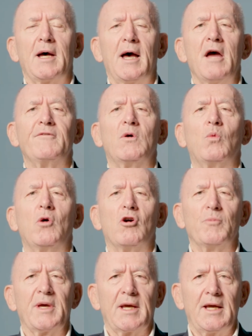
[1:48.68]

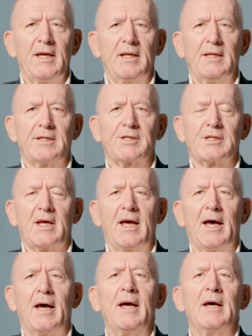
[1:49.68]
overwhelming in its
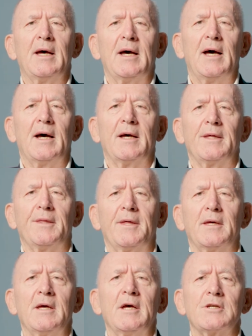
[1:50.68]
uh, uh,
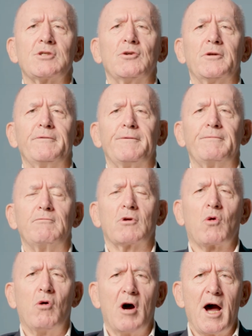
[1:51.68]
the sort of
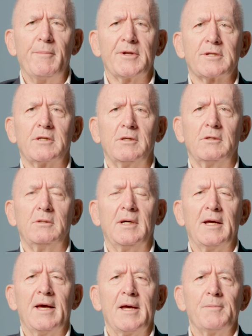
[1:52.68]
requirement to
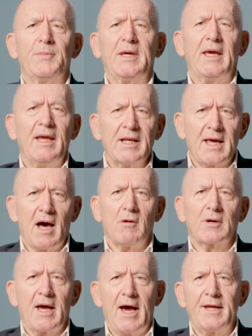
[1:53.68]
be
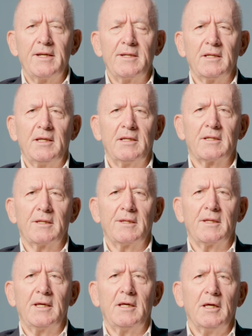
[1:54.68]
inculcated into
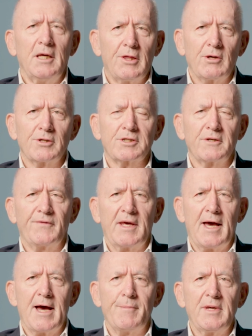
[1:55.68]
the ethos of
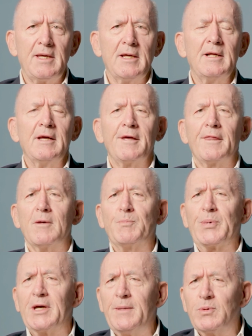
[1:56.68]
the army. The
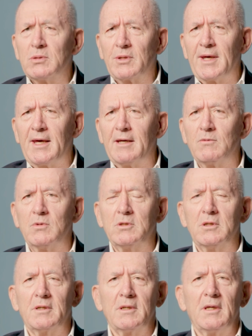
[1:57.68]
people there
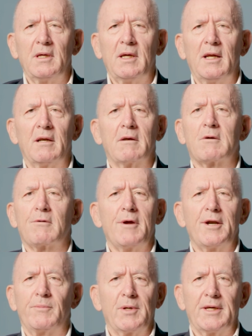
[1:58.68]
were
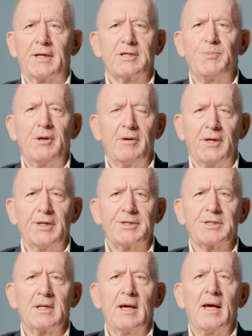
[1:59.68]
incredibly
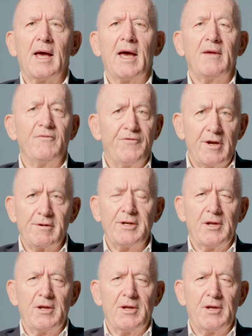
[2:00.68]
experienced and very